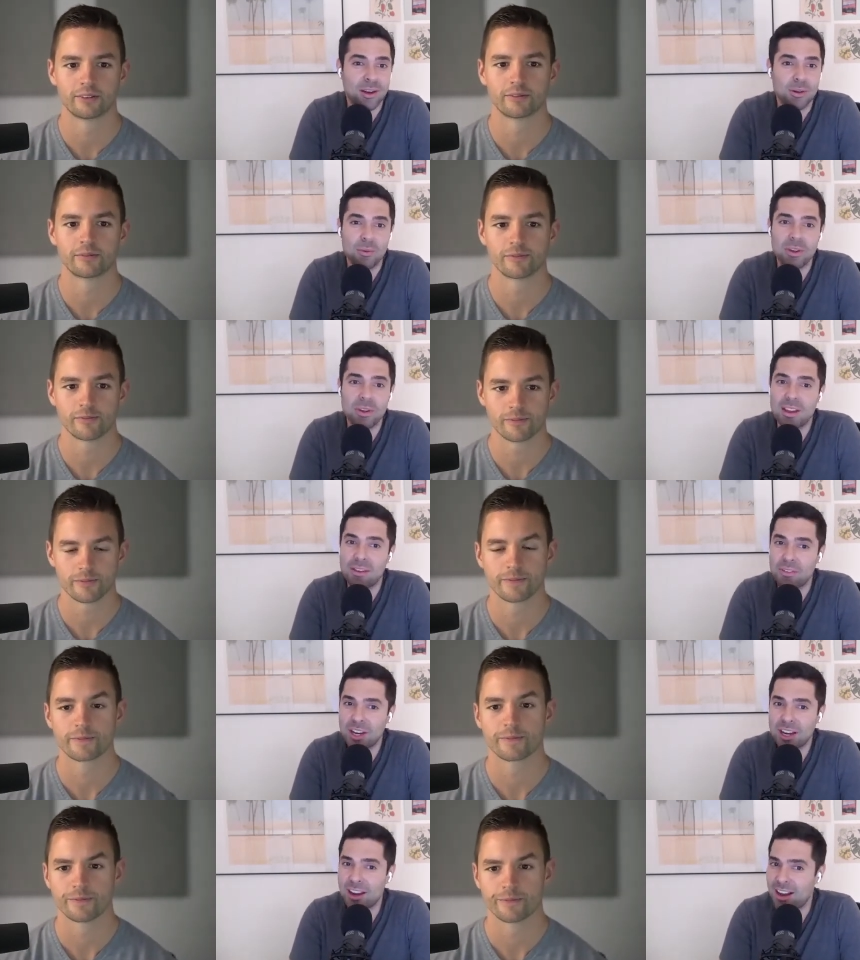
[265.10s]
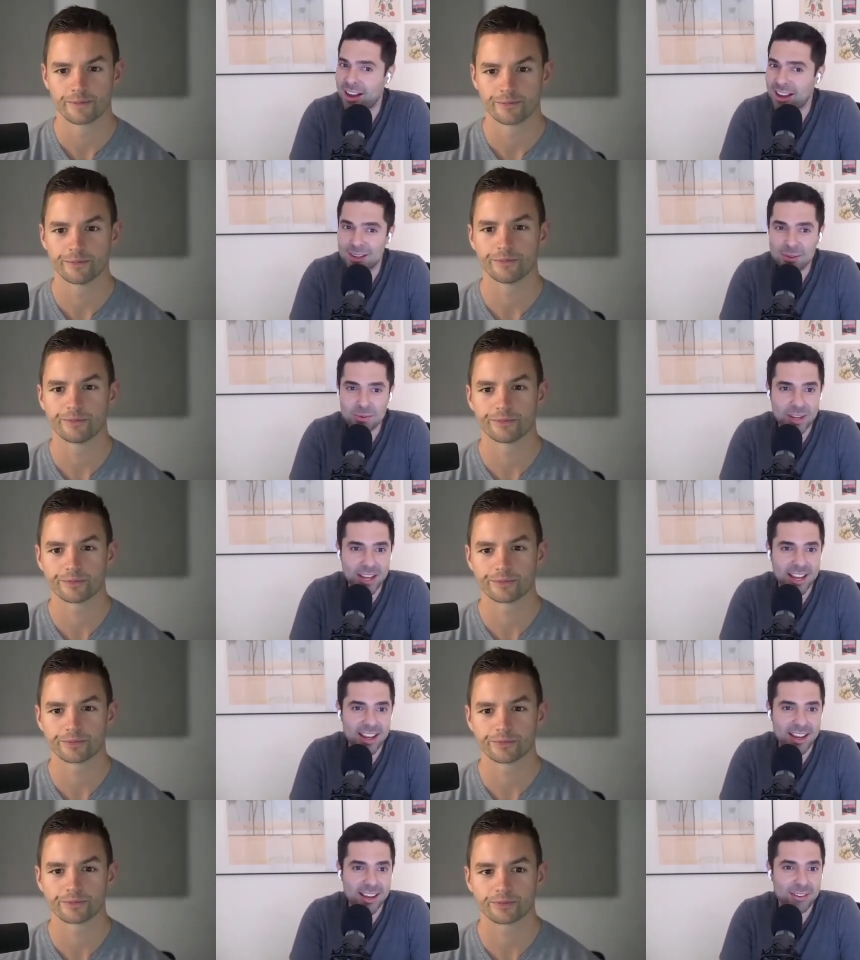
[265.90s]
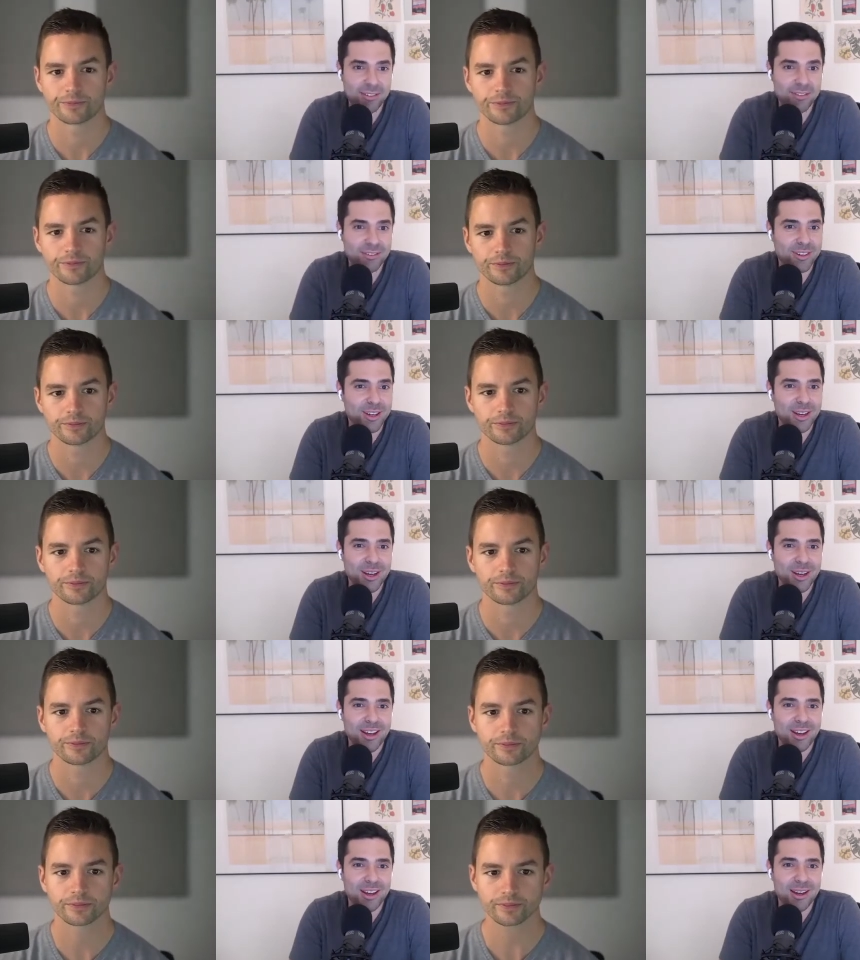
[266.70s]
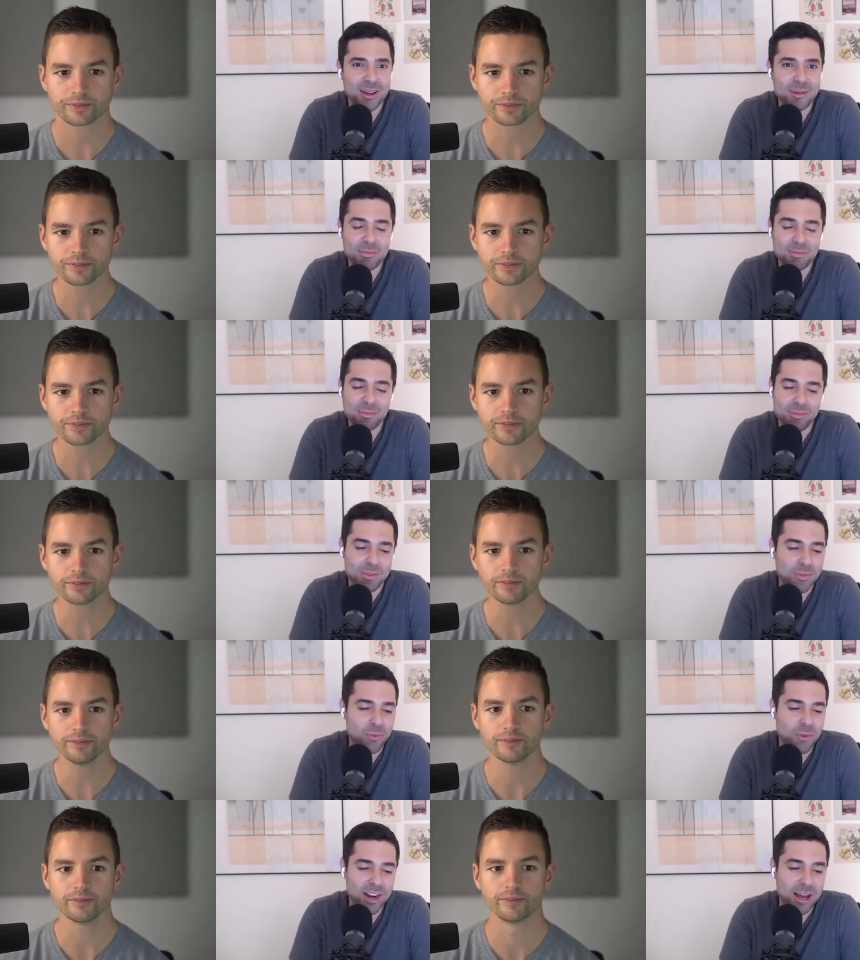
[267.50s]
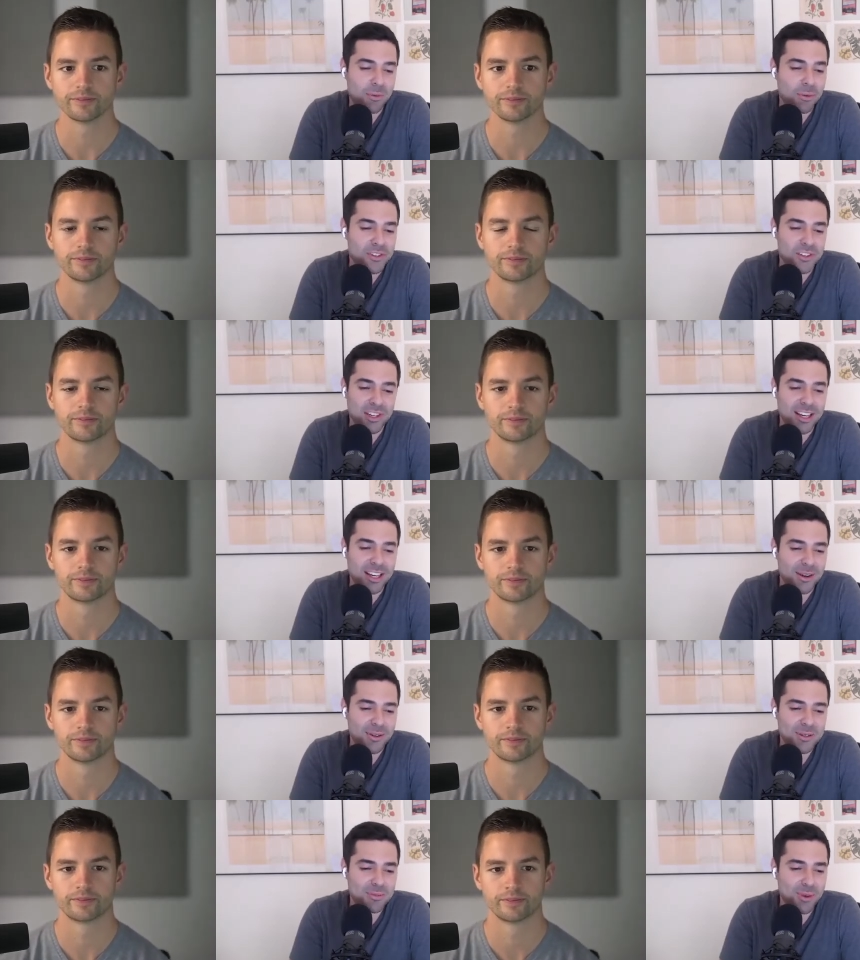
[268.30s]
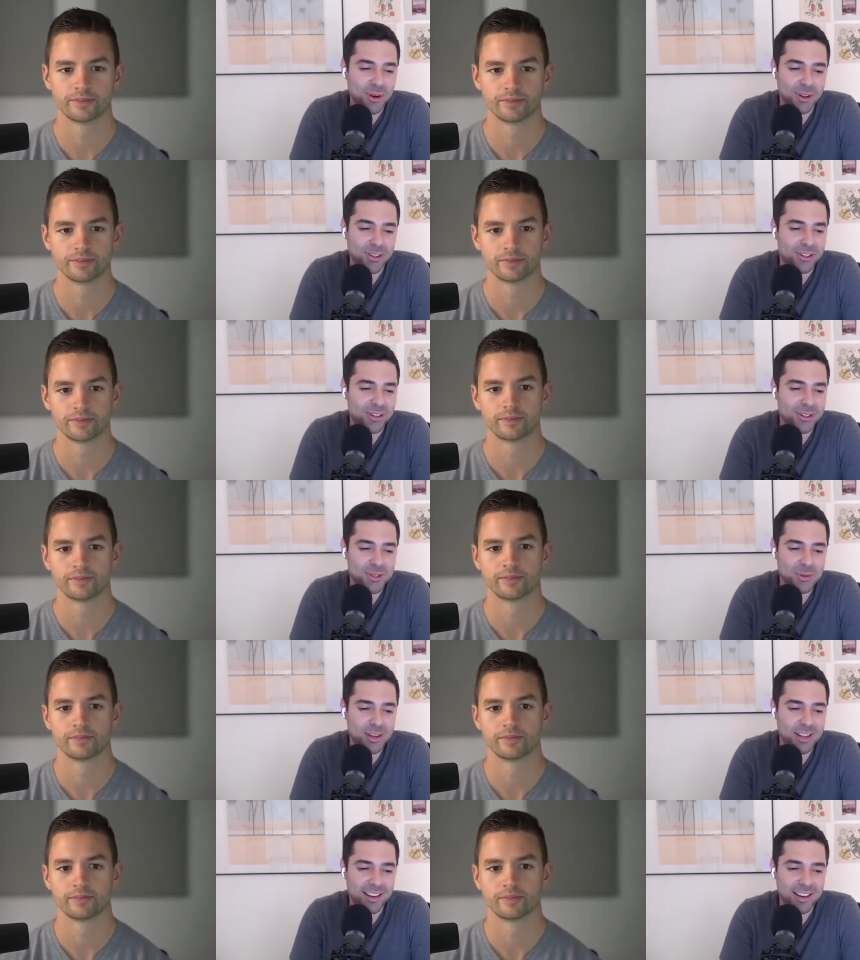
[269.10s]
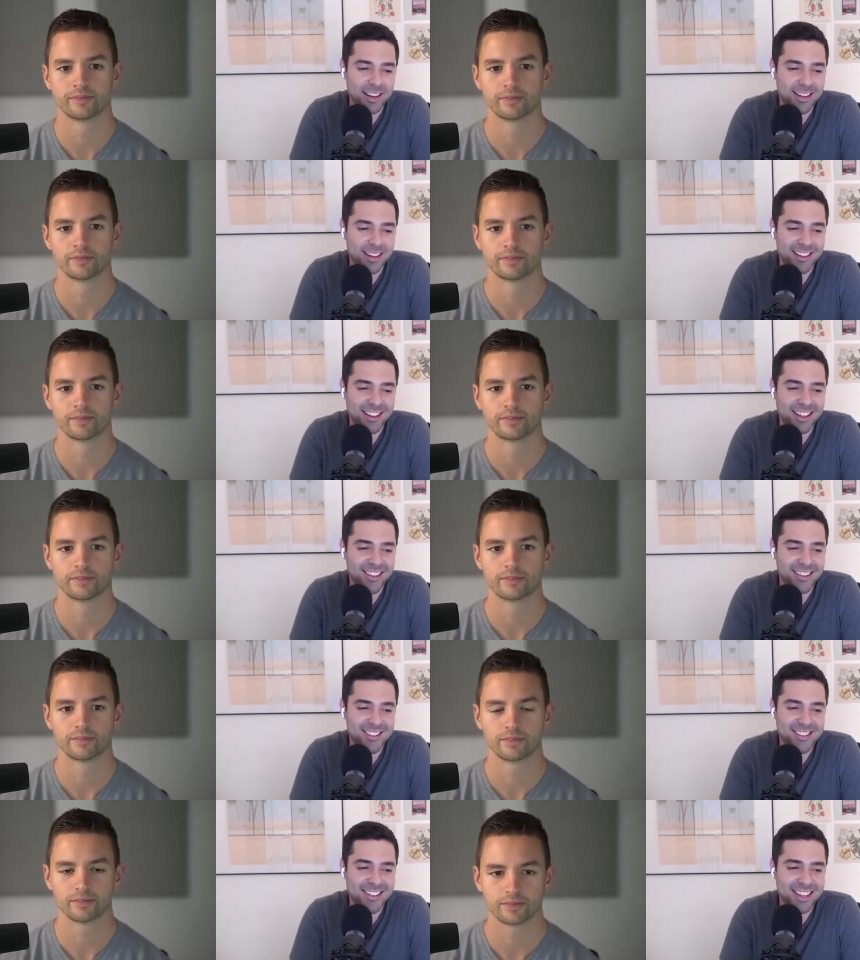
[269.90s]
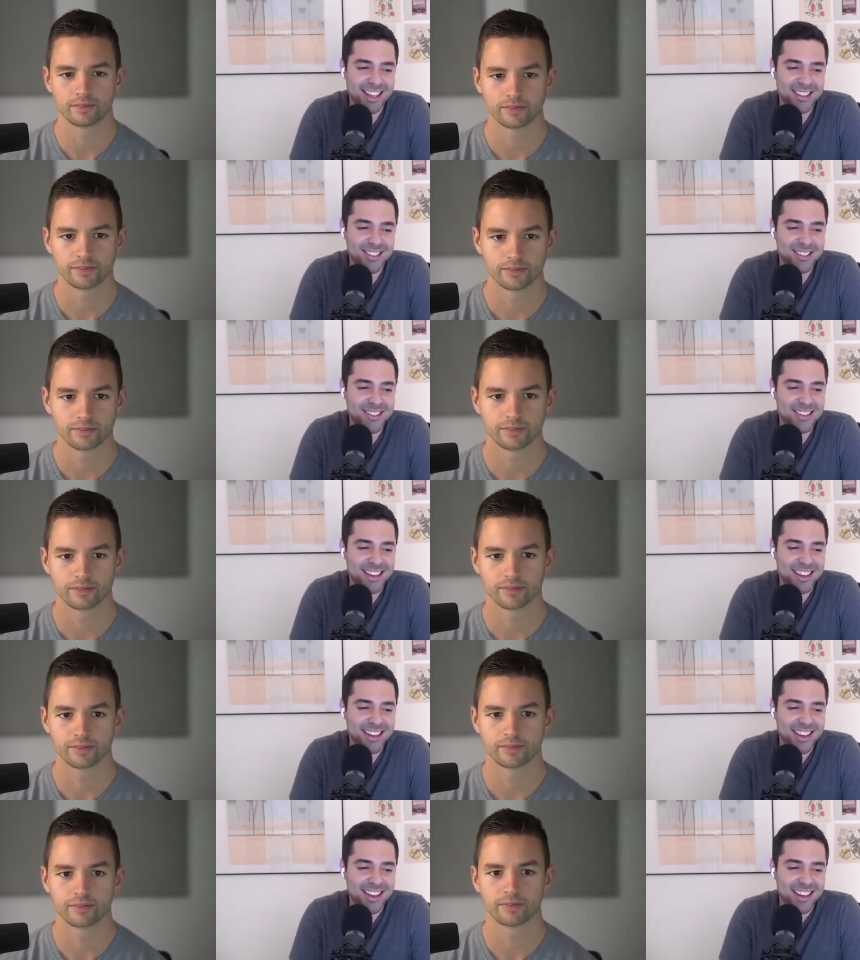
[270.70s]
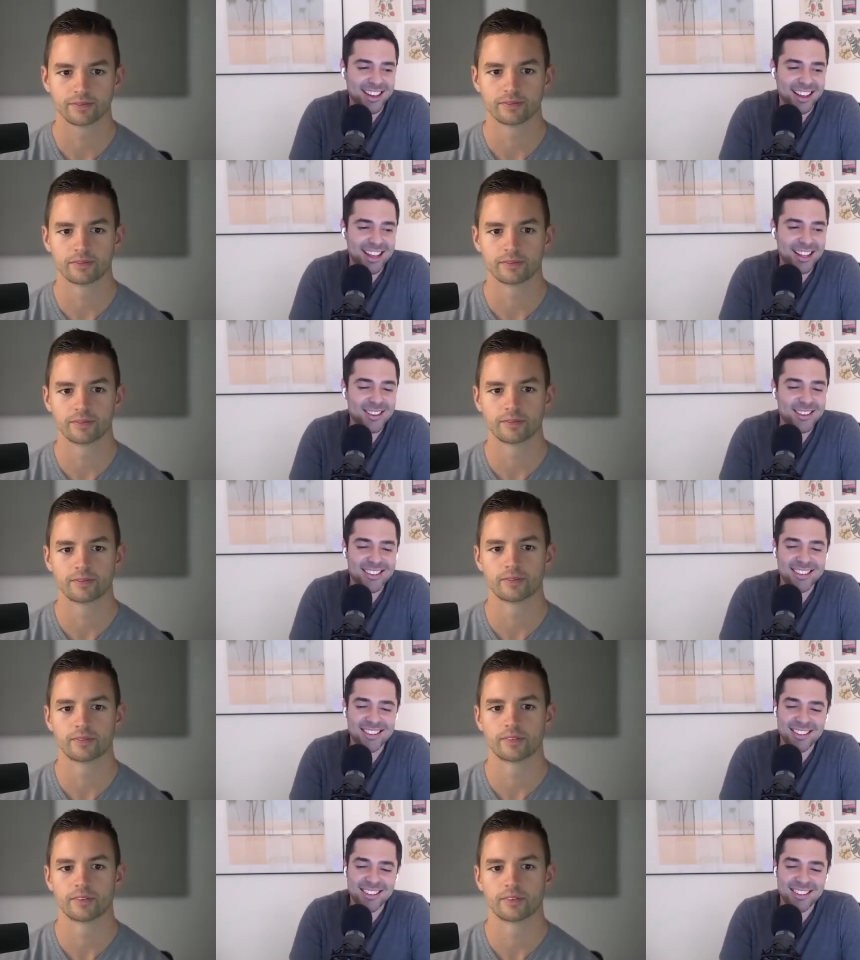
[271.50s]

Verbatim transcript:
Speaker 1: with every client we have um, when i was an in-house marketer as well like it's it's it's